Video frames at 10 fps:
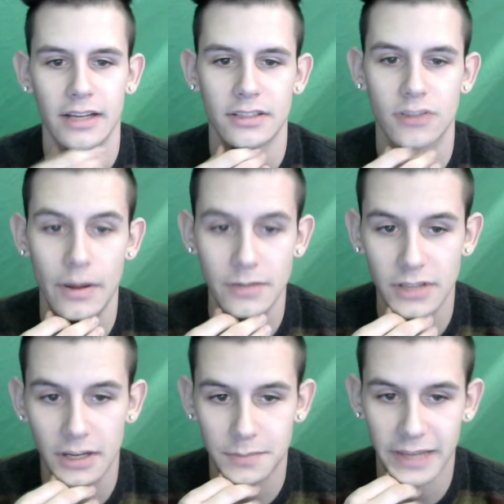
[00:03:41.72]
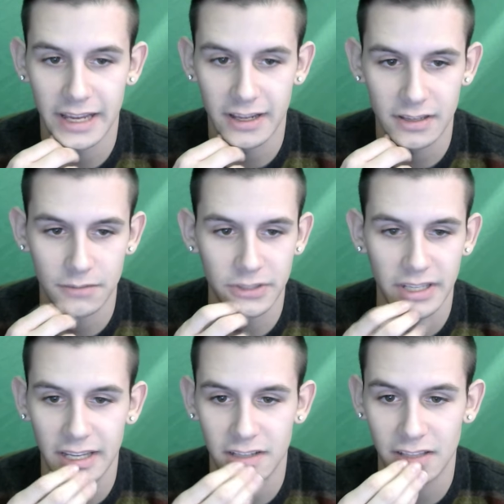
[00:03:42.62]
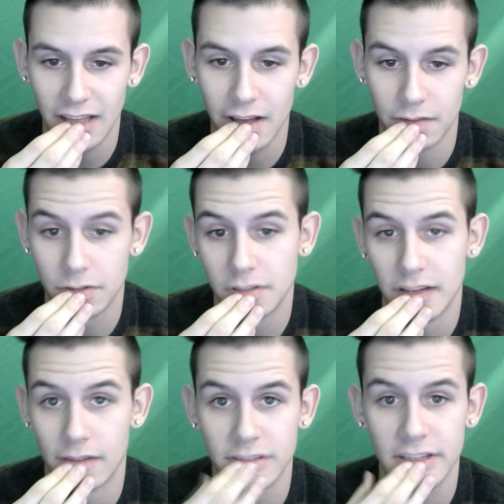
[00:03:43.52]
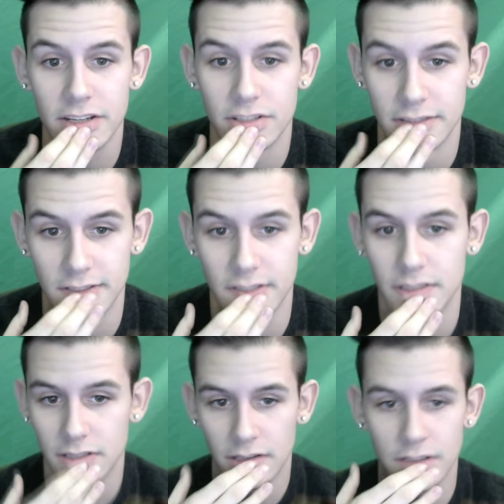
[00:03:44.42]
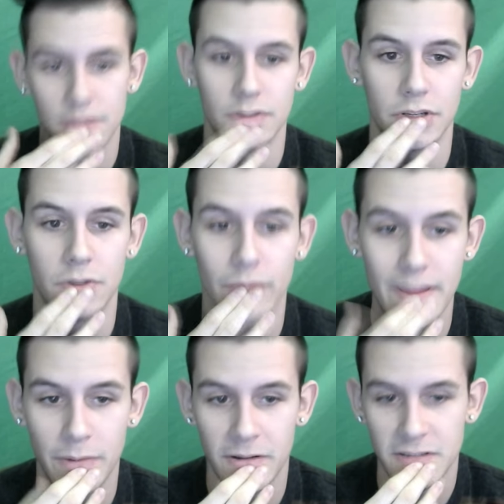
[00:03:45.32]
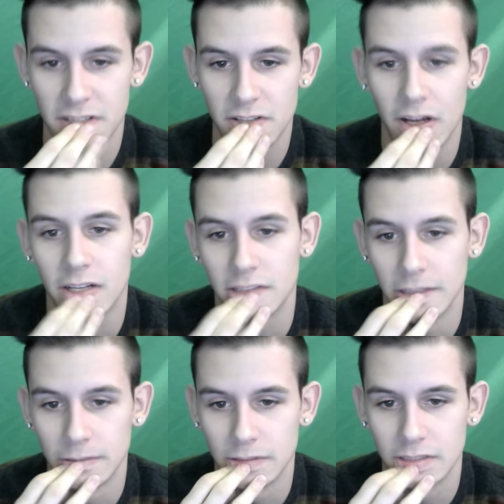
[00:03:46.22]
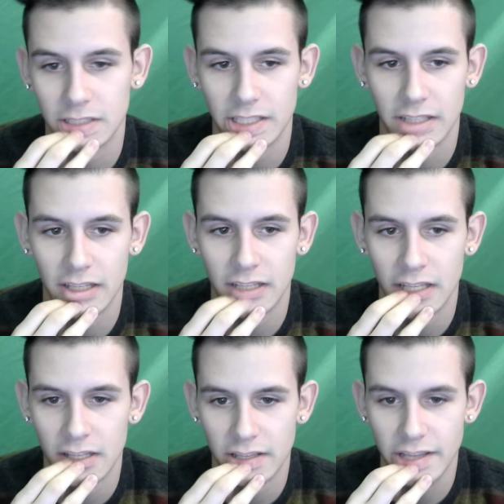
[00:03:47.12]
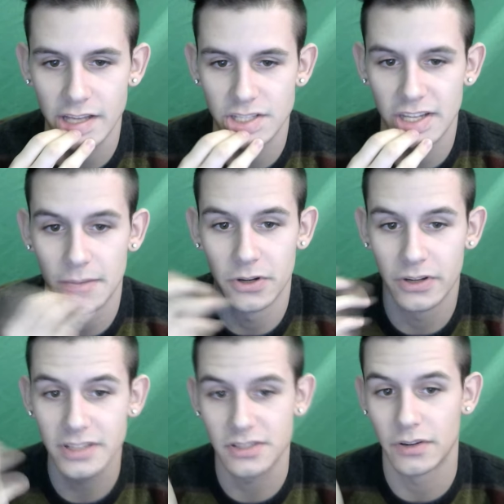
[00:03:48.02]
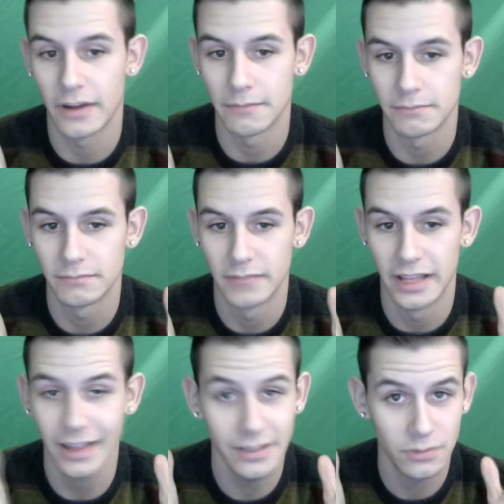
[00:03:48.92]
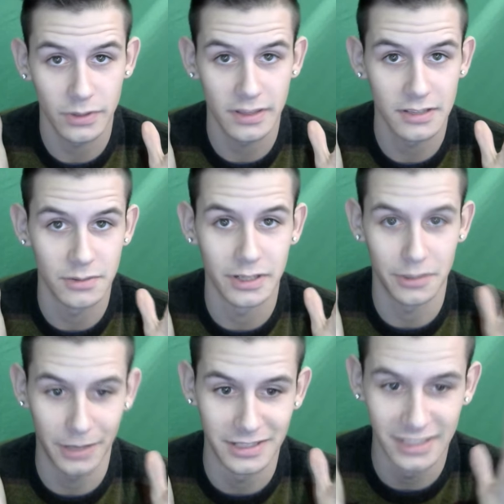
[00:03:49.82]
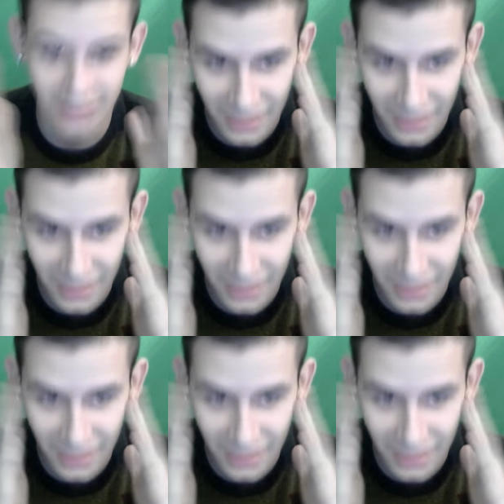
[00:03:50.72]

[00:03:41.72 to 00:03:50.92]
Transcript: so I would talk back and we had a lot of good conversations. She was a great person to talk to. Then she gave me her Instagram, and that's where things went crazy.